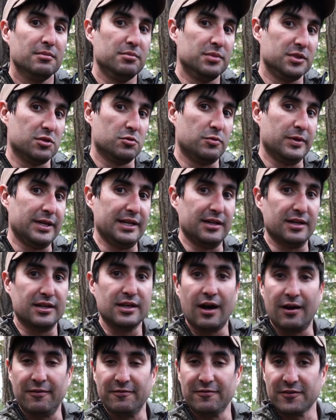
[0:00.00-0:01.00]
between
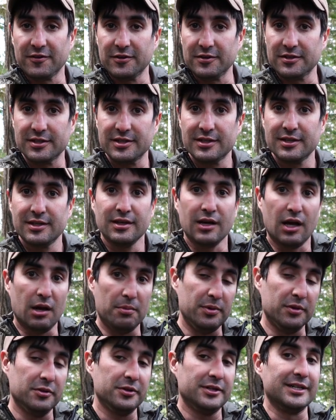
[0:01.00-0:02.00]
comfort,
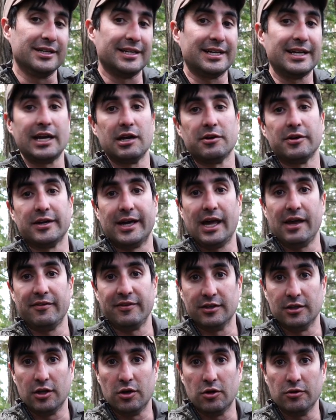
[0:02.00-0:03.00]
ability to carry a
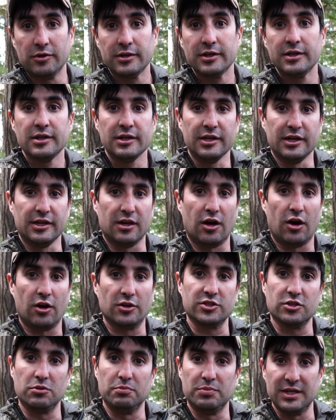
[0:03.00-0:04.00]
heavy load, and
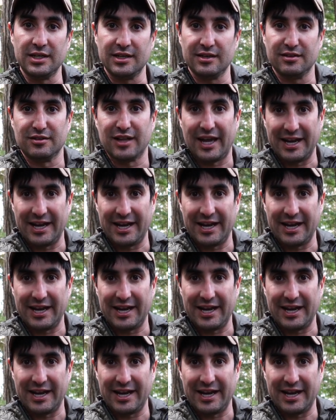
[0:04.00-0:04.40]
also being